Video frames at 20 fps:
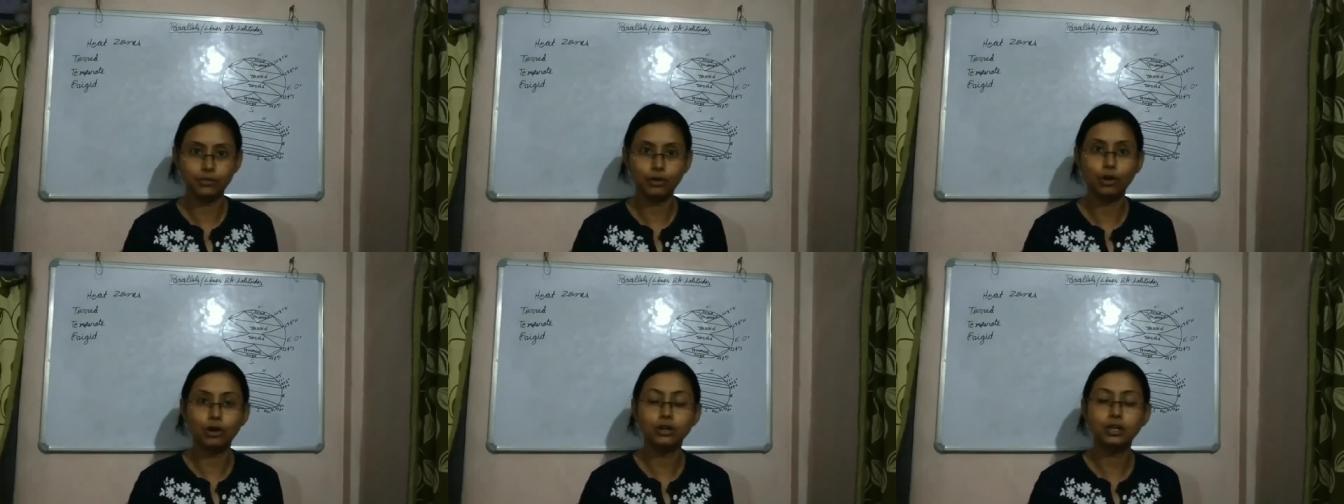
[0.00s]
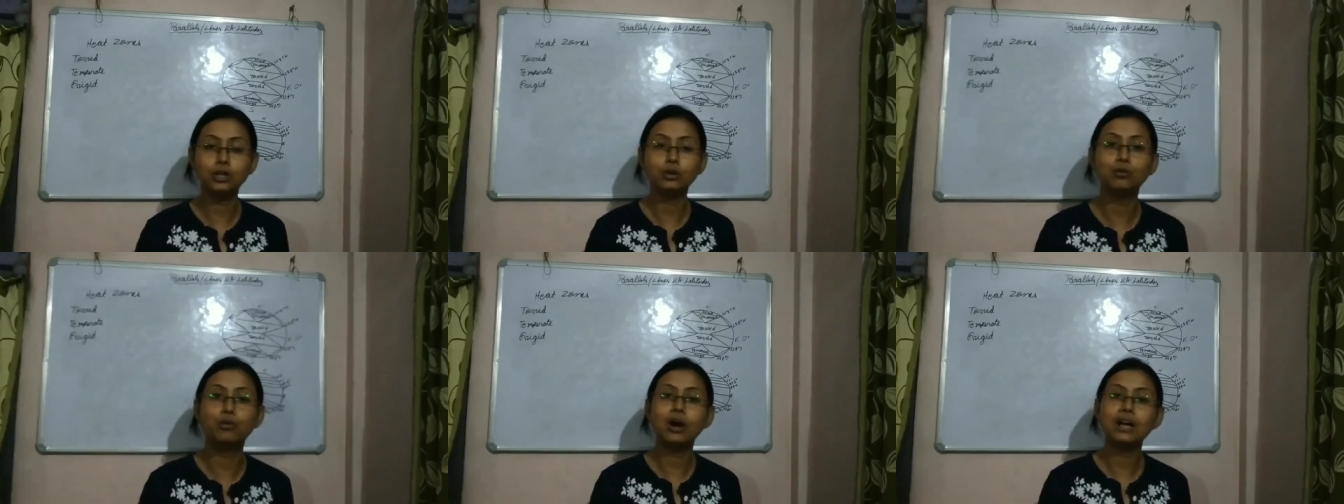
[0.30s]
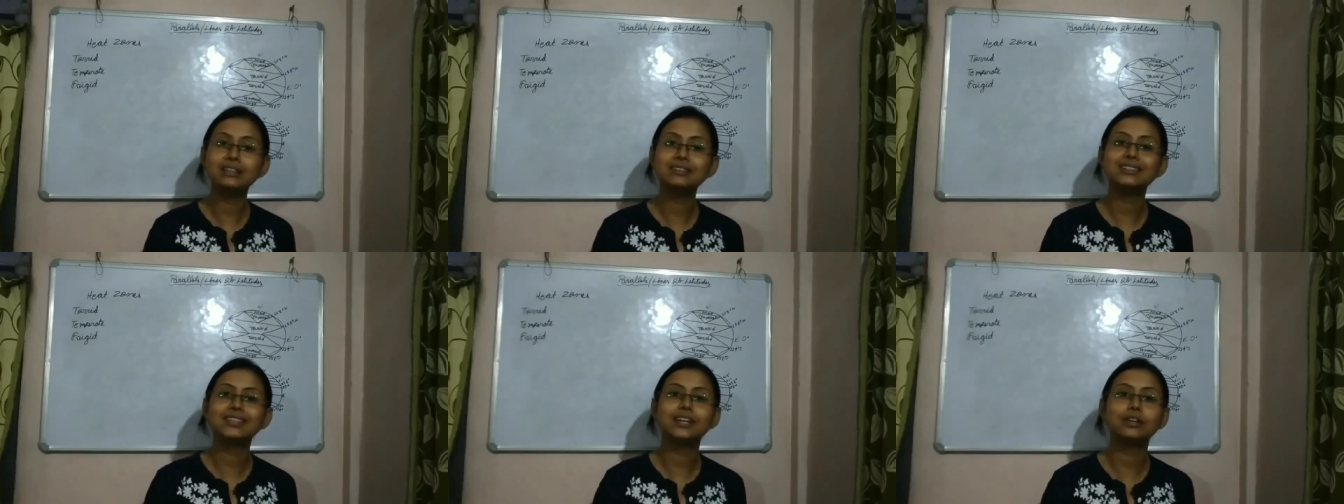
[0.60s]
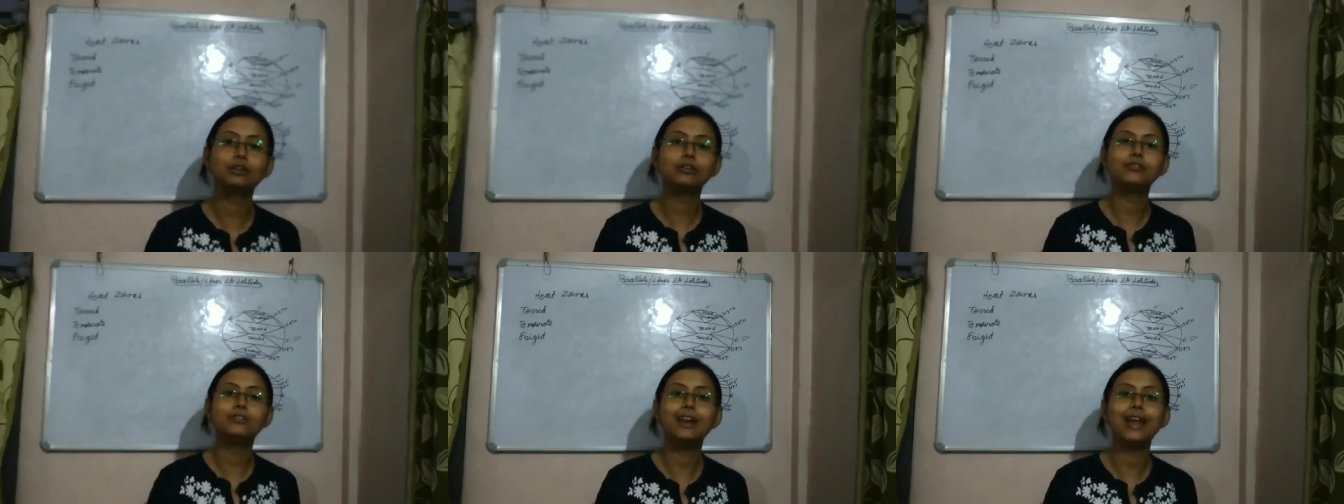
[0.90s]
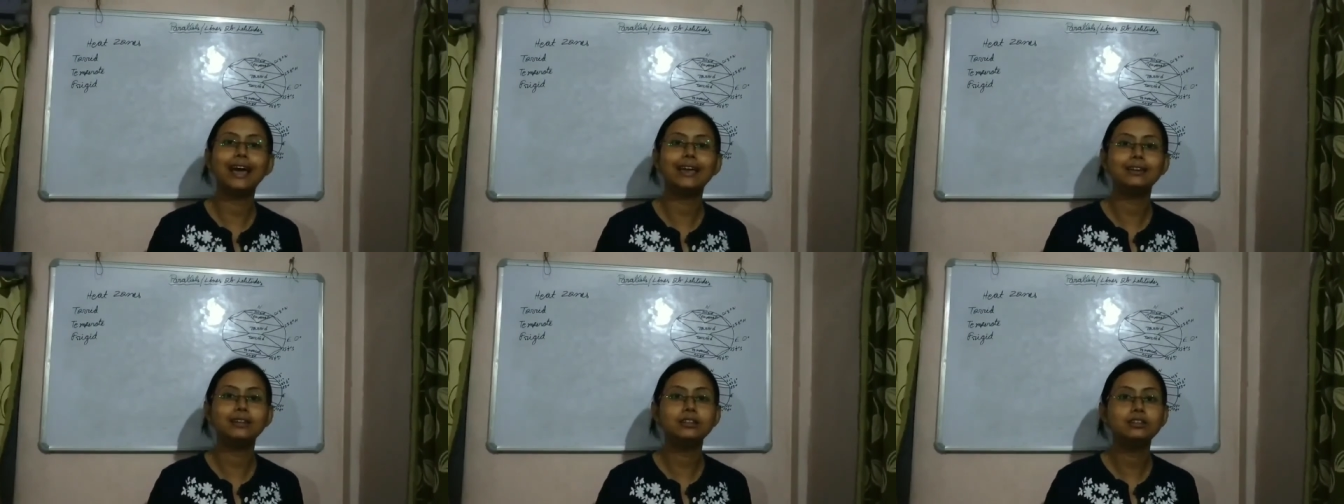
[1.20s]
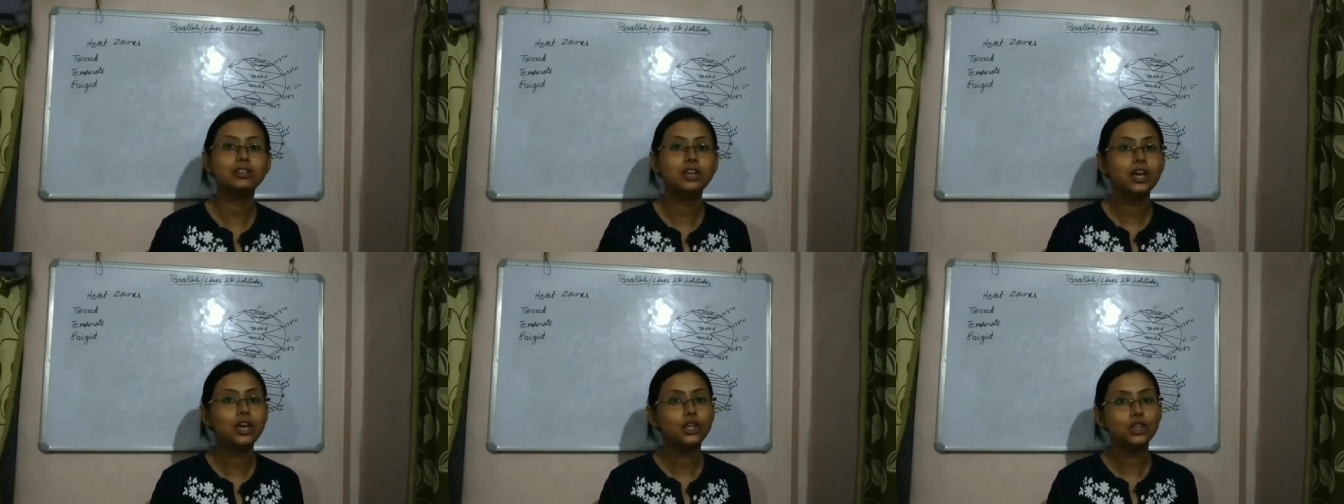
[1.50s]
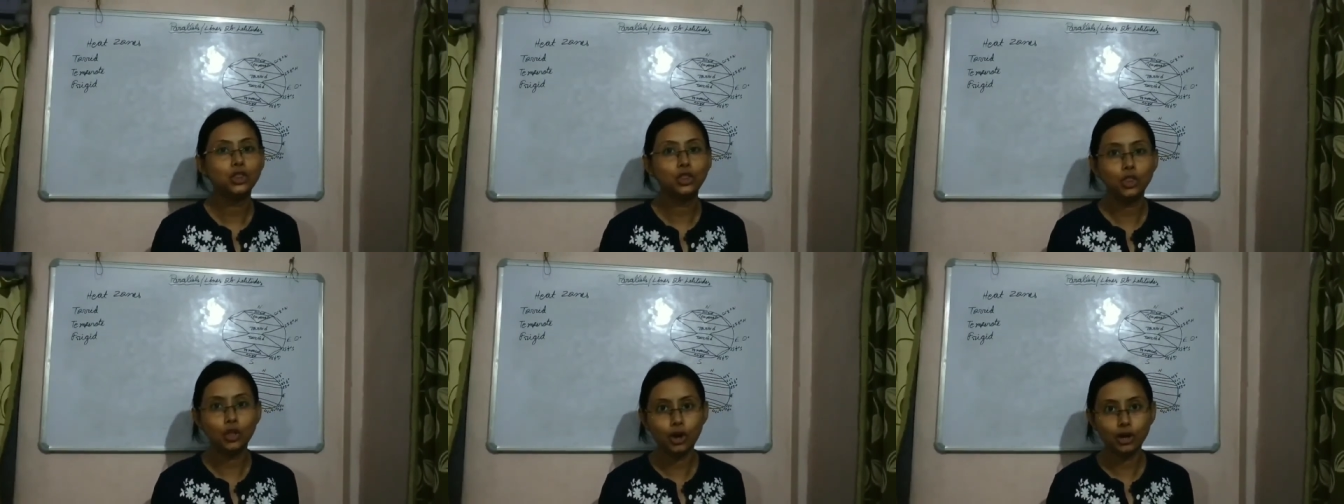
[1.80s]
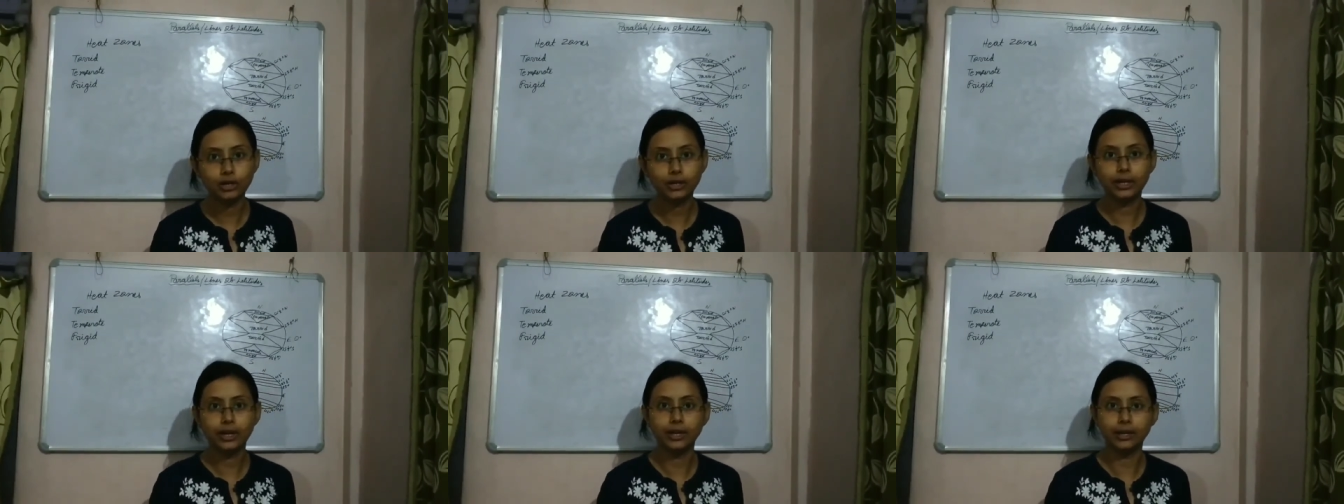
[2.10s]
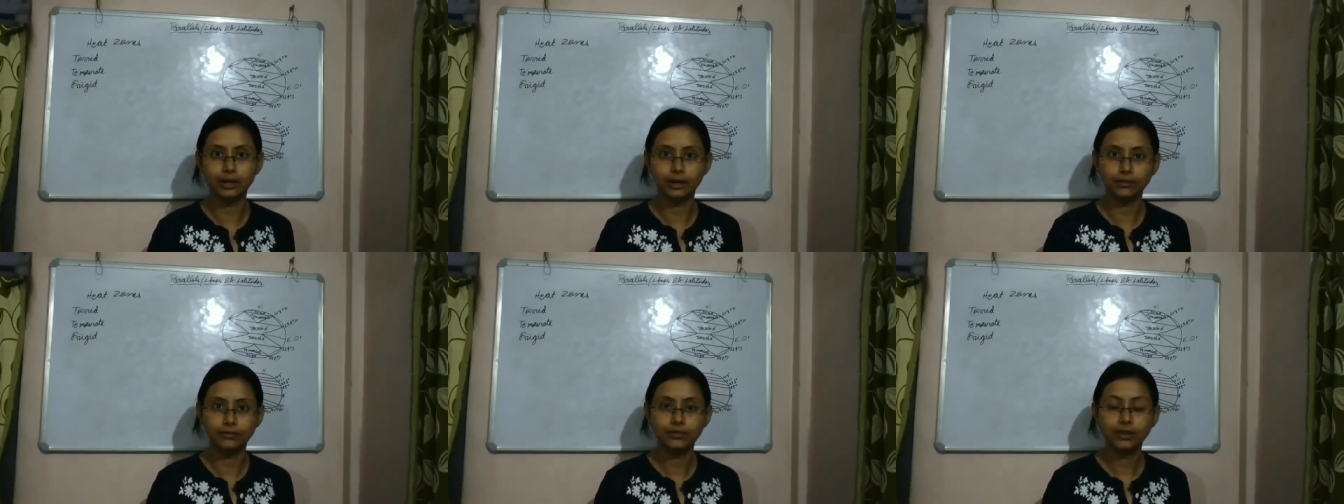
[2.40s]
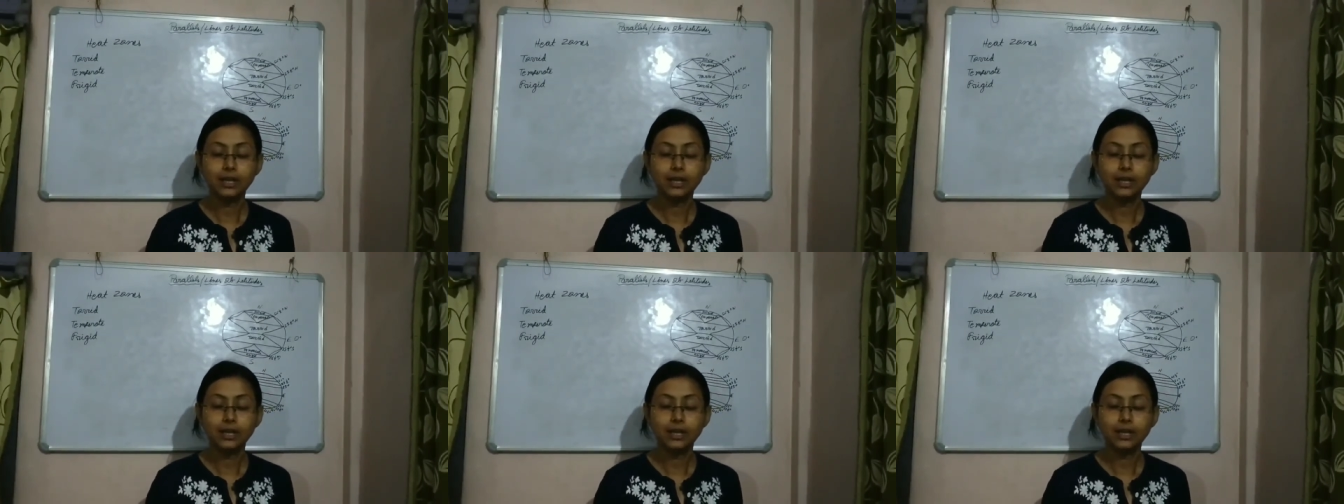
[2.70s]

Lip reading: Only one set of line is not enough.